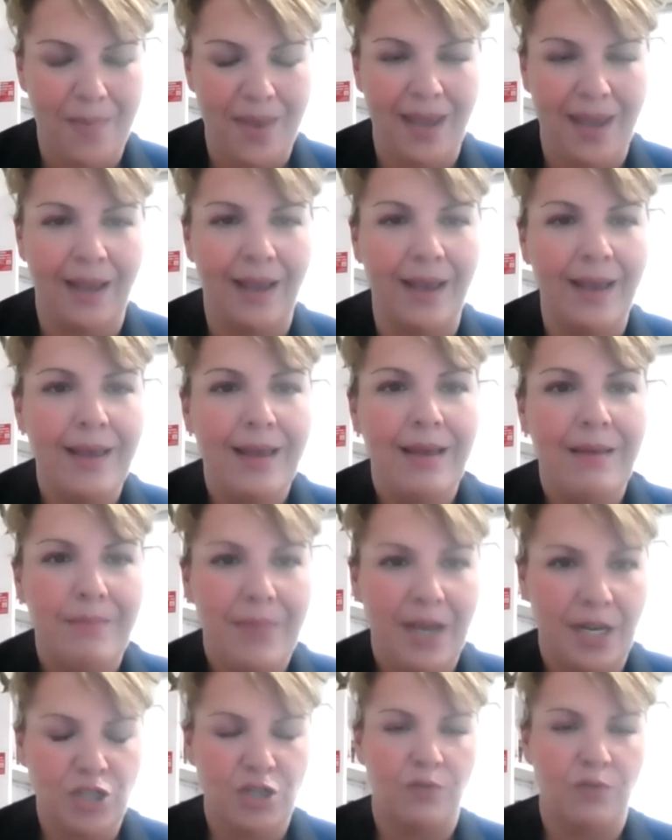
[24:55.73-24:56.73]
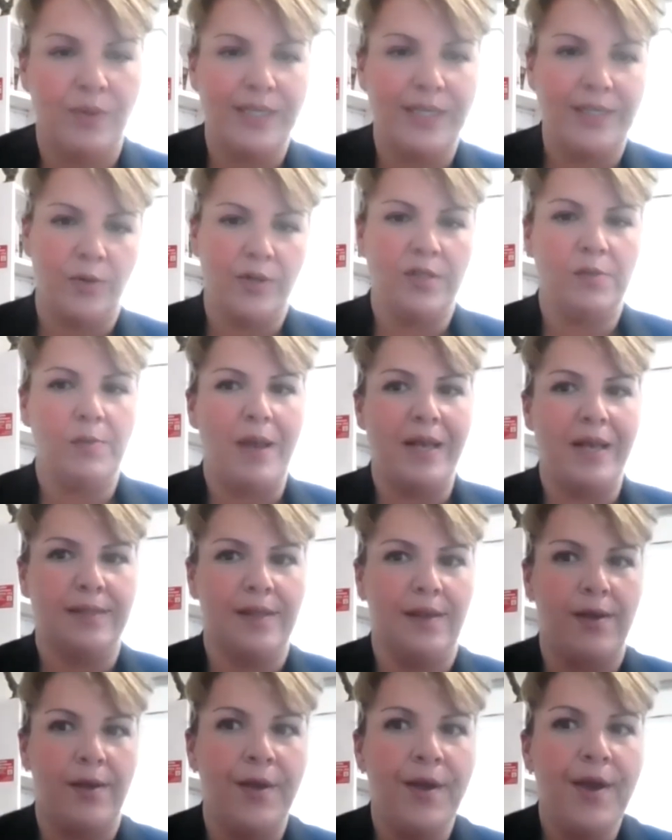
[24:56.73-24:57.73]
big picture resource
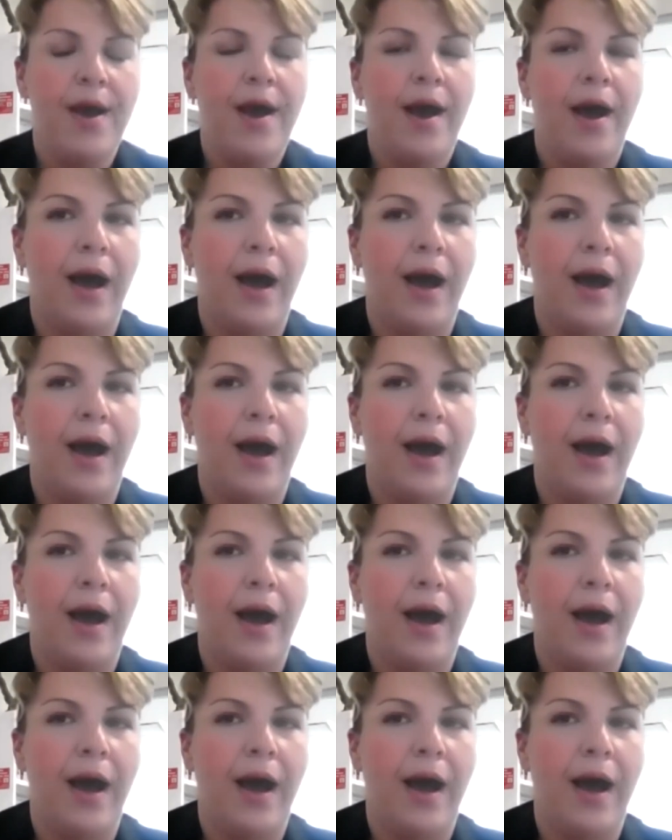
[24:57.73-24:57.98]
puzzle.